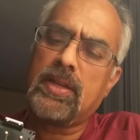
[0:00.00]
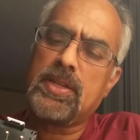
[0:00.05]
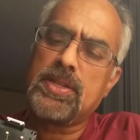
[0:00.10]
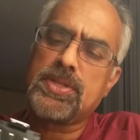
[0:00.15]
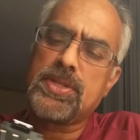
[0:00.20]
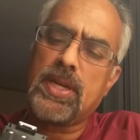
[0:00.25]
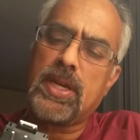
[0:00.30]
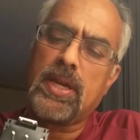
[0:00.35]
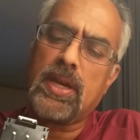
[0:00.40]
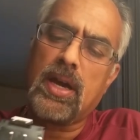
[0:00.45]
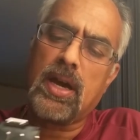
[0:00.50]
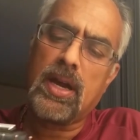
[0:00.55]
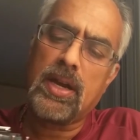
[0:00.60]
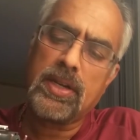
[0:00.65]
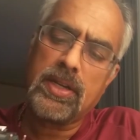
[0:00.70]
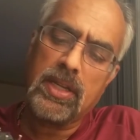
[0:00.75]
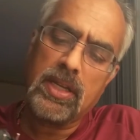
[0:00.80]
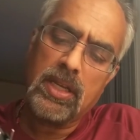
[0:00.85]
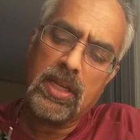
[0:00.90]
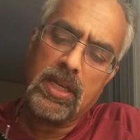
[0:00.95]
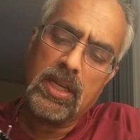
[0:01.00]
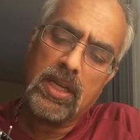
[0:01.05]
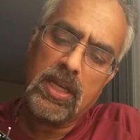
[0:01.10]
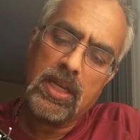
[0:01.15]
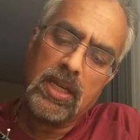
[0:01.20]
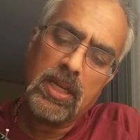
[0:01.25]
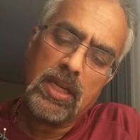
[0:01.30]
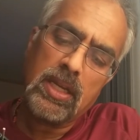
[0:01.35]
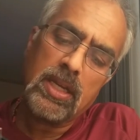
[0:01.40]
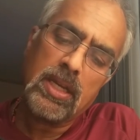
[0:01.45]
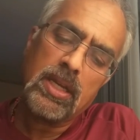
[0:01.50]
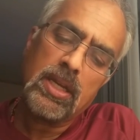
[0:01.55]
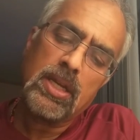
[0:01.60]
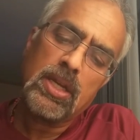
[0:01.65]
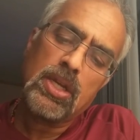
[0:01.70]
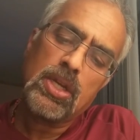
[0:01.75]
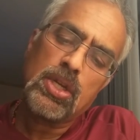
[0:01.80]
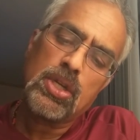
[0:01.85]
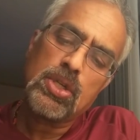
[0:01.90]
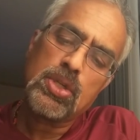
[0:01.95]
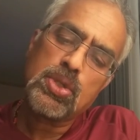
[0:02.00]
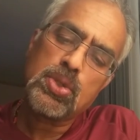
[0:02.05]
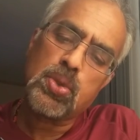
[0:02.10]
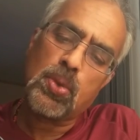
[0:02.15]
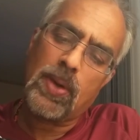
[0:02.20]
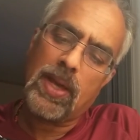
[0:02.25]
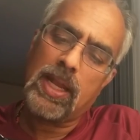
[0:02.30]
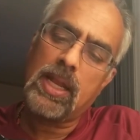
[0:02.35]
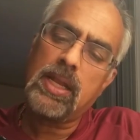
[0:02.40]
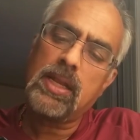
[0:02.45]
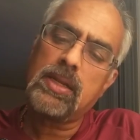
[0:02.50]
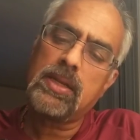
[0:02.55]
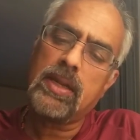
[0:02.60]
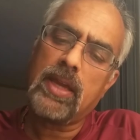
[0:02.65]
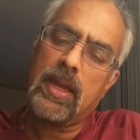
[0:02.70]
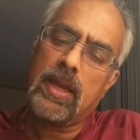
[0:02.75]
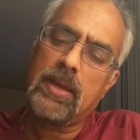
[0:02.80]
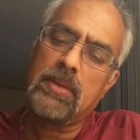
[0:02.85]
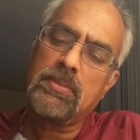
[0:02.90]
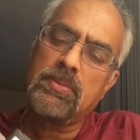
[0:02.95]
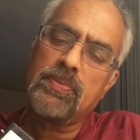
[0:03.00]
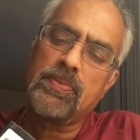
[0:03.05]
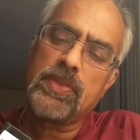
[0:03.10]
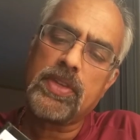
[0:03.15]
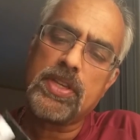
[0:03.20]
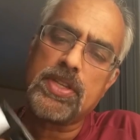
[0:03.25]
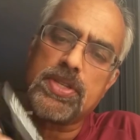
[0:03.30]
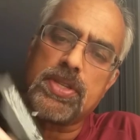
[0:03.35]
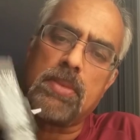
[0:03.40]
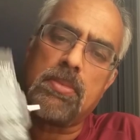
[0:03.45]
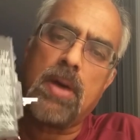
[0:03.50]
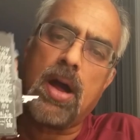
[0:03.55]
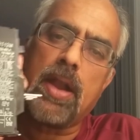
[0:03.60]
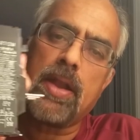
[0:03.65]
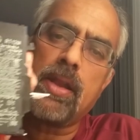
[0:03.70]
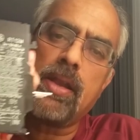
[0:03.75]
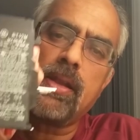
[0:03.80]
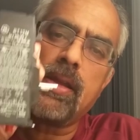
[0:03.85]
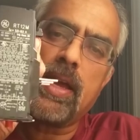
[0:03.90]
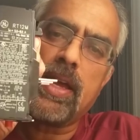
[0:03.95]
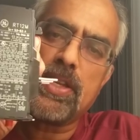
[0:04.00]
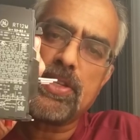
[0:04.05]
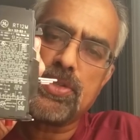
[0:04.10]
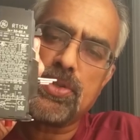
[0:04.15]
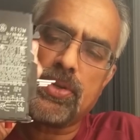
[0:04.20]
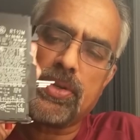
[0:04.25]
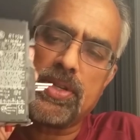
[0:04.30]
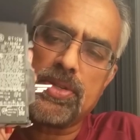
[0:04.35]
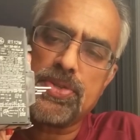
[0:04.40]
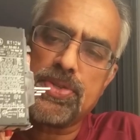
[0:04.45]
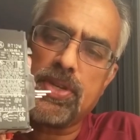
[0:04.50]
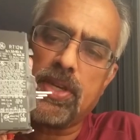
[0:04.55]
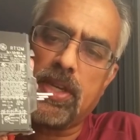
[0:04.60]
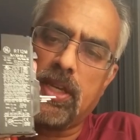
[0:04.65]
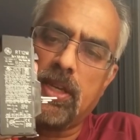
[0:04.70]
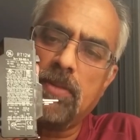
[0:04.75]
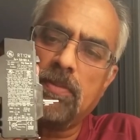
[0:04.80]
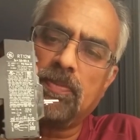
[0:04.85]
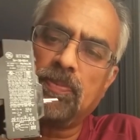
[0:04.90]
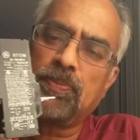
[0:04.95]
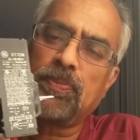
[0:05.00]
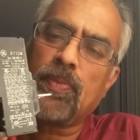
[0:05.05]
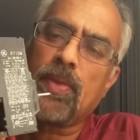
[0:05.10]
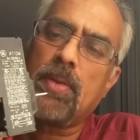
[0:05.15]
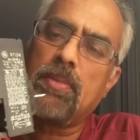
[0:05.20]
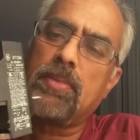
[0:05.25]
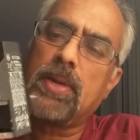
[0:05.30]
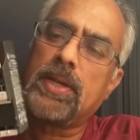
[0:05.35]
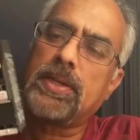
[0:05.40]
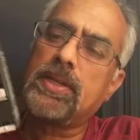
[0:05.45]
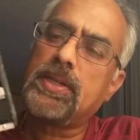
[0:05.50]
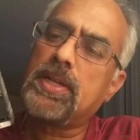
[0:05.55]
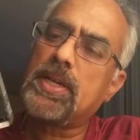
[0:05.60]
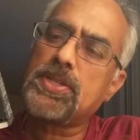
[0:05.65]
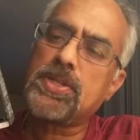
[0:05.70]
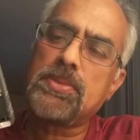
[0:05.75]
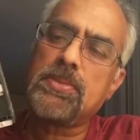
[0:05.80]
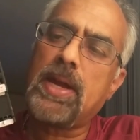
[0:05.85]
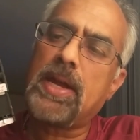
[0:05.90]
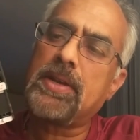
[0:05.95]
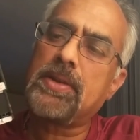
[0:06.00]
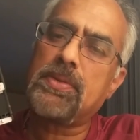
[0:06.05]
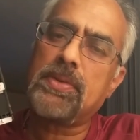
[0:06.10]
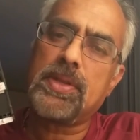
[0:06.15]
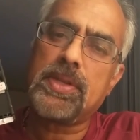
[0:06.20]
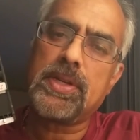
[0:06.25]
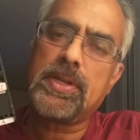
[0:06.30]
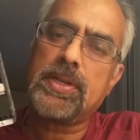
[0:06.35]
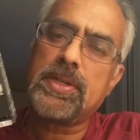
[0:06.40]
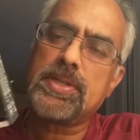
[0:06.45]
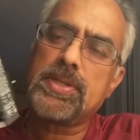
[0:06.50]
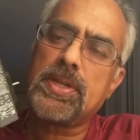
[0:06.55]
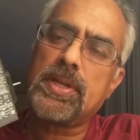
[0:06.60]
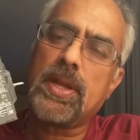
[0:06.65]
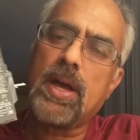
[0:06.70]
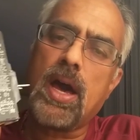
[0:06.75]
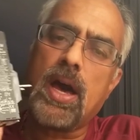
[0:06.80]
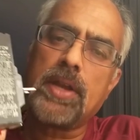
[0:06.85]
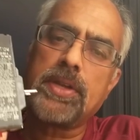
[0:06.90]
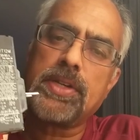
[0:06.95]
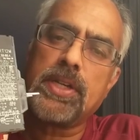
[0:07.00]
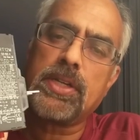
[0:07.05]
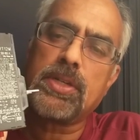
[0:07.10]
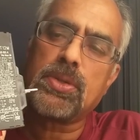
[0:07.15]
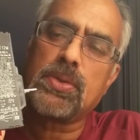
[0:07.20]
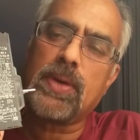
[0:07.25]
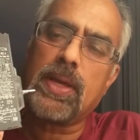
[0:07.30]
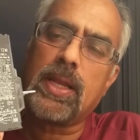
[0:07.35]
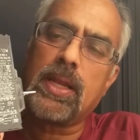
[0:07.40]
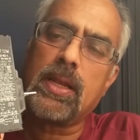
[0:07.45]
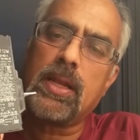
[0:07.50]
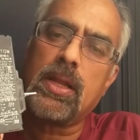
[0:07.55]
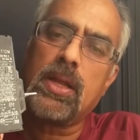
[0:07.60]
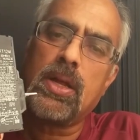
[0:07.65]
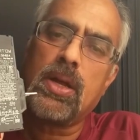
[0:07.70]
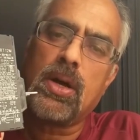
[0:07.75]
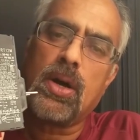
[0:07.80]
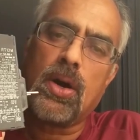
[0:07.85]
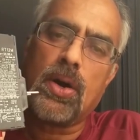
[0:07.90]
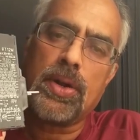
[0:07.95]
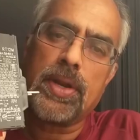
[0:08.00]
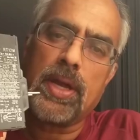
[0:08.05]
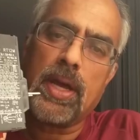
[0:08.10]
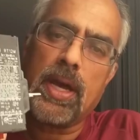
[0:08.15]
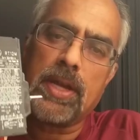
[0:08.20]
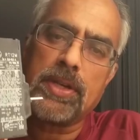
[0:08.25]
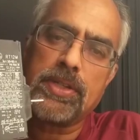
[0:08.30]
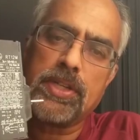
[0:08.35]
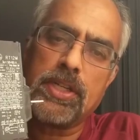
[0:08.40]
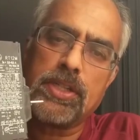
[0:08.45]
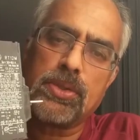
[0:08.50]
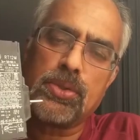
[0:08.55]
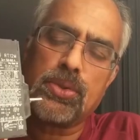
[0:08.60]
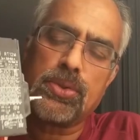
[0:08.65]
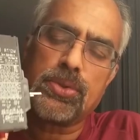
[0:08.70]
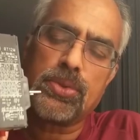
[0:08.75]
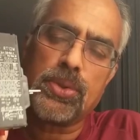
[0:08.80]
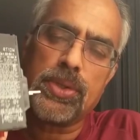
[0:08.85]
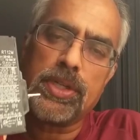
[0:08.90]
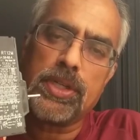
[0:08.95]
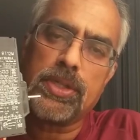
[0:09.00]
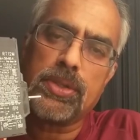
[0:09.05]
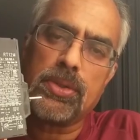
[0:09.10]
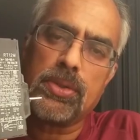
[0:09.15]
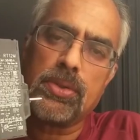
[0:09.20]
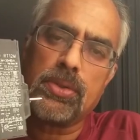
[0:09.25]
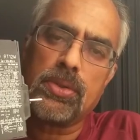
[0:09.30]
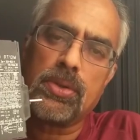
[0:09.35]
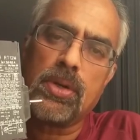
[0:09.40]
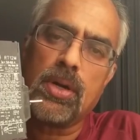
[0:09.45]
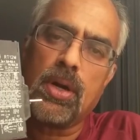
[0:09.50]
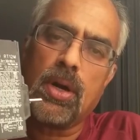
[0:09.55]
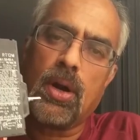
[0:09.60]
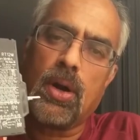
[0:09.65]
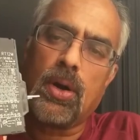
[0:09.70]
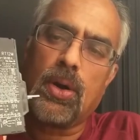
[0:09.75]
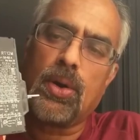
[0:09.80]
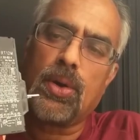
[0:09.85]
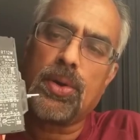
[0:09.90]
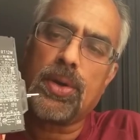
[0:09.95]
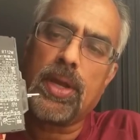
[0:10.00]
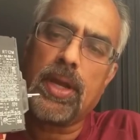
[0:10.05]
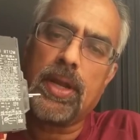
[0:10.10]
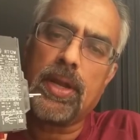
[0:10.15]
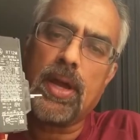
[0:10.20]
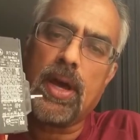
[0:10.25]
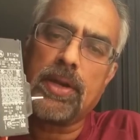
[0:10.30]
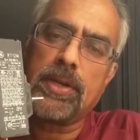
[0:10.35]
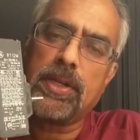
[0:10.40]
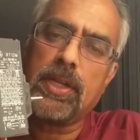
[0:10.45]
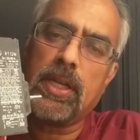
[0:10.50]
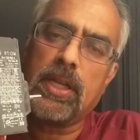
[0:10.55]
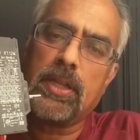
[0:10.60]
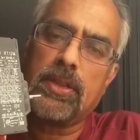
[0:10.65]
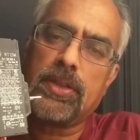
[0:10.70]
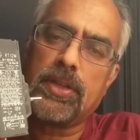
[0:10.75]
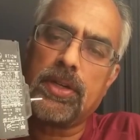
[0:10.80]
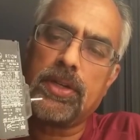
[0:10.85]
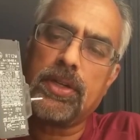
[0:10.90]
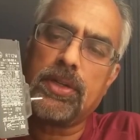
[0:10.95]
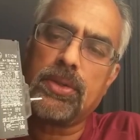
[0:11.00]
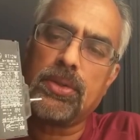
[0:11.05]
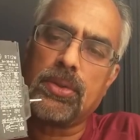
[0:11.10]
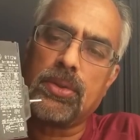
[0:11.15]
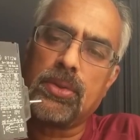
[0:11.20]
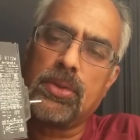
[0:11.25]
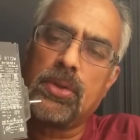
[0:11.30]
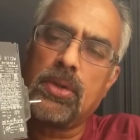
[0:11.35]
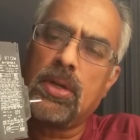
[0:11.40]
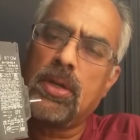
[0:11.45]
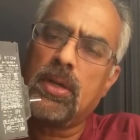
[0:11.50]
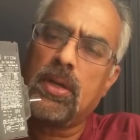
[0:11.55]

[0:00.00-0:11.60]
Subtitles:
is a RT12M is the model, as you can see, but it doesn't matter whether it is an RT12 or a RT222 or an RT32